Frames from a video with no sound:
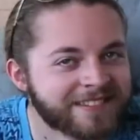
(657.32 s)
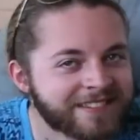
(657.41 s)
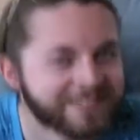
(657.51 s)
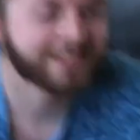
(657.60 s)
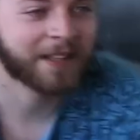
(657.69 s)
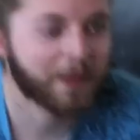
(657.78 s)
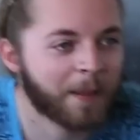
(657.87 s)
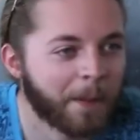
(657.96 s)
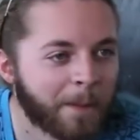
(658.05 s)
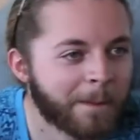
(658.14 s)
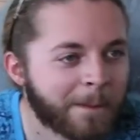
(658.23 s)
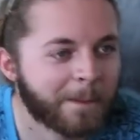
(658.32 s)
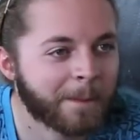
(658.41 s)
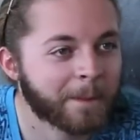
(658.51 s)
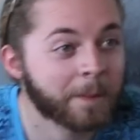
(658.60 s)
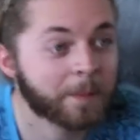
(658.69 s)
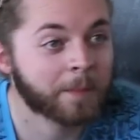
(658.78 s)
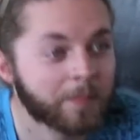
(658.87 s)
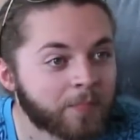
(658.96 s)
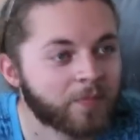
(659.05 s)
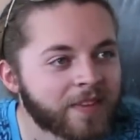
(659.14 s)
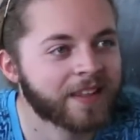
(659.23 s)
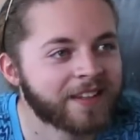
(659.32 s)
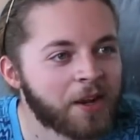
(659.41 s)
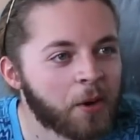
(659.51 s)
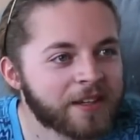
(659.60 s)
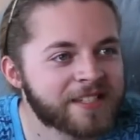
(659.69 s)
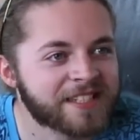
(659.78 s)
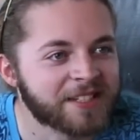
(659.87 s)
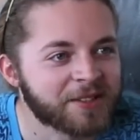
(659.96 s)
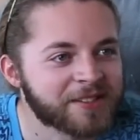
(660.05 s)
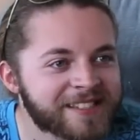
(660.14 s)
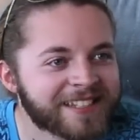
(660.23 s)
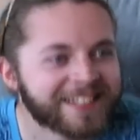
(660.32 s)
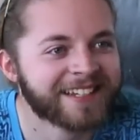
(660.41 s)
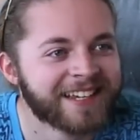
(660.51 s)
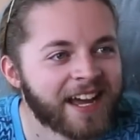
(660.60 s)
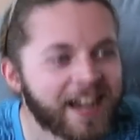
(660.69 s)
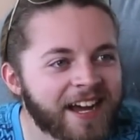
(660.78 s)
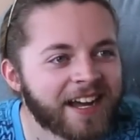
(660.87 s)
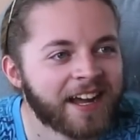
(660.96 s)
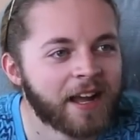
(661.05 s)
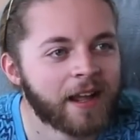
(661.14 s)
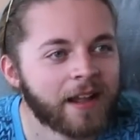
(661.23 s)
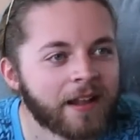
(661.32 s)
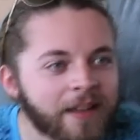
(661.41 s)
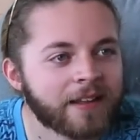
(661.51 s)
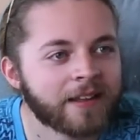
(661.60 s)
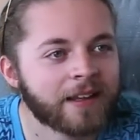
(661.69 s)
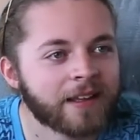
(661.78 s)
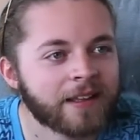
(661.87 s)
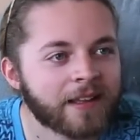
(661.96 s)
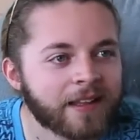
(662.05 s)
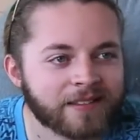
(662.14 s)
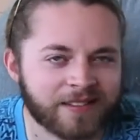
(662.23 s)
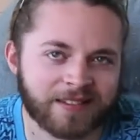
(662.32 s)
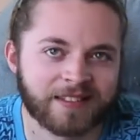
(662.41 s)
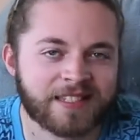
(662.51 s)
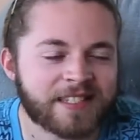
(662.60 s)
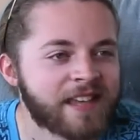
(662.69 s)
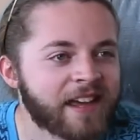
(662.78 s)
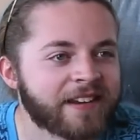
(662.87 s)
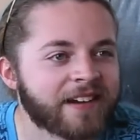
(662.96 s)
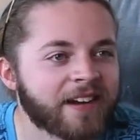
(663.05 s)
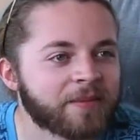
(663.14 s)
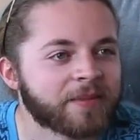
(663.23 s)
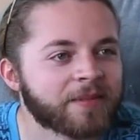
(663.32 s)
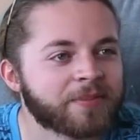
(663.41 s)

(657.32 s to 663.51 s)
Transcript: no, but there's no excuse for going to the bathroom. Yeah, no, mean, you... right at that time. So who'd you have set up flying the drone, huh? set up.